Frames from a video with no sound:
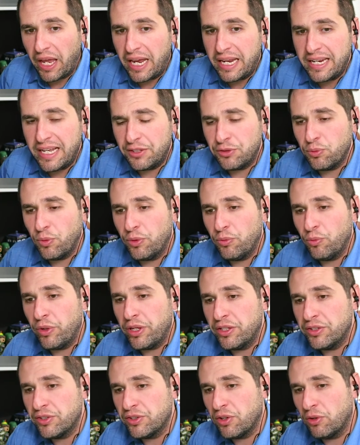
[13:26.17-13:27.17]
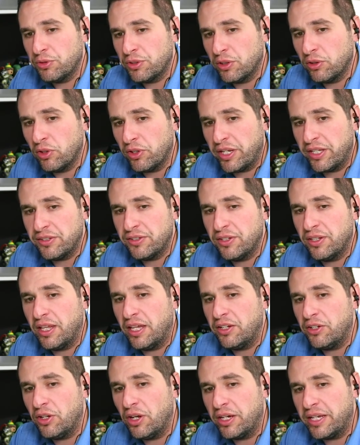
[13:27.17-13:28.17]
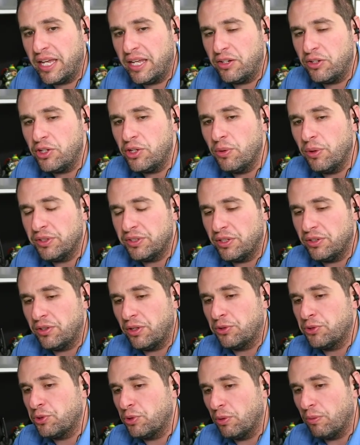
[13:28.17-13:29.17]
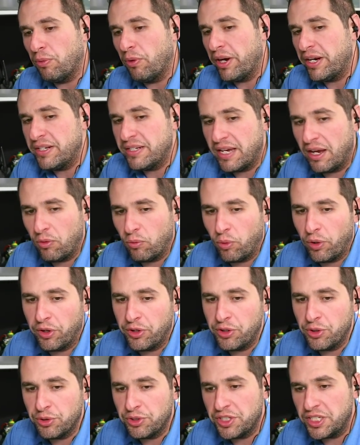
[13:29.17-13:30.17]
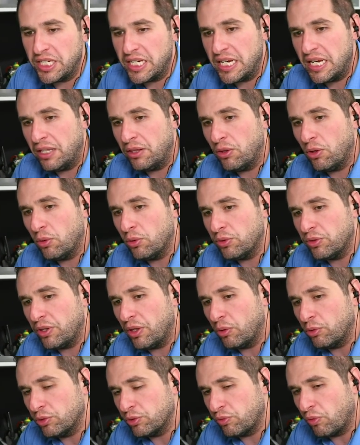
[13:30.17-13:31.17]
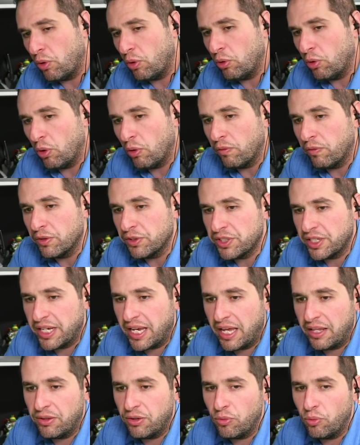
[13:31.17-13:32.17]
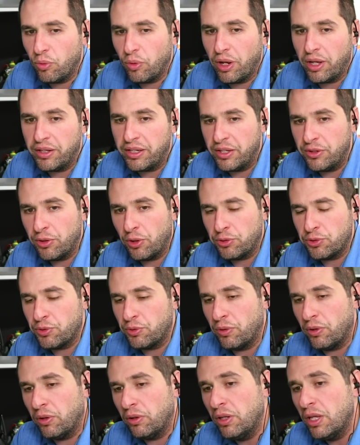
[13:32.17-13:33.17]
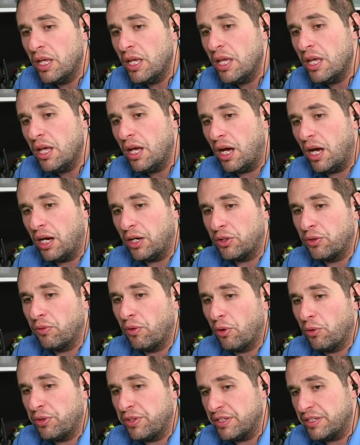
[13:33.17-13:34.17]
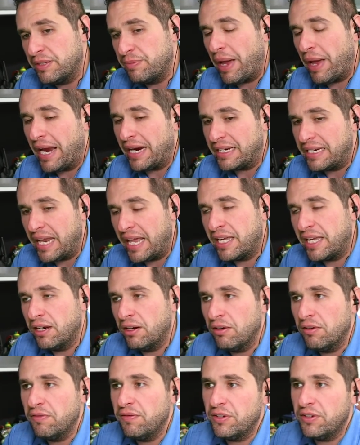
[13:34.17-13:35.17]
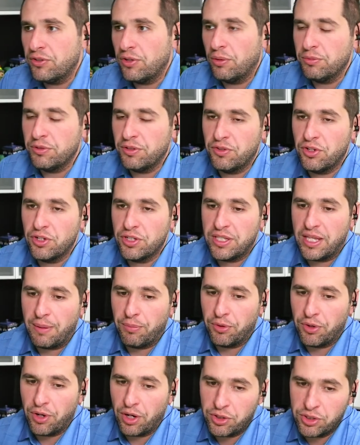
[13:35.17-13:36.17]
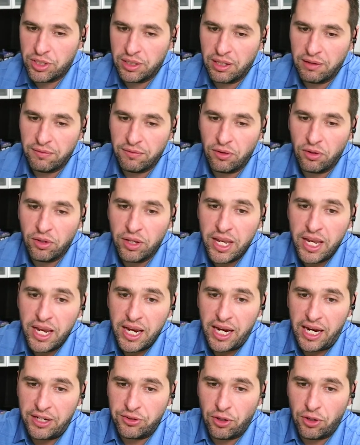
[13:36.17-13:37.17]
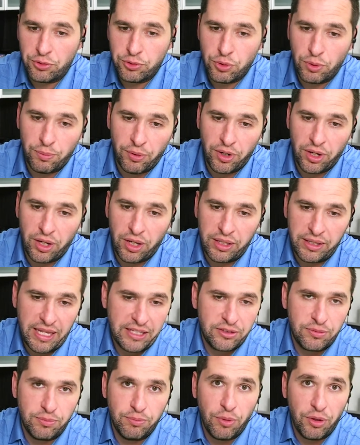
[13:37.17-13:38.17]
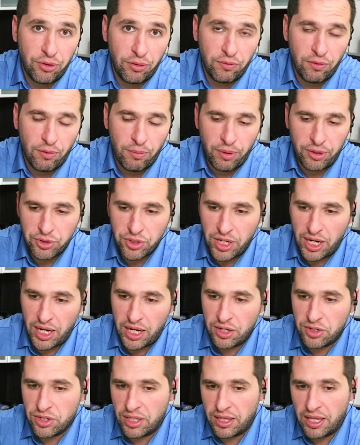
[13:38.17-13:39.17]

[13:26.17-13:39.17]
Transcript: And that's when we start to look into that, again, U.S. industrial breakdown, where you're seeing those rollovers. Again, industrial growth is back negative in terms of just that production level. Industrial and that's month over month change.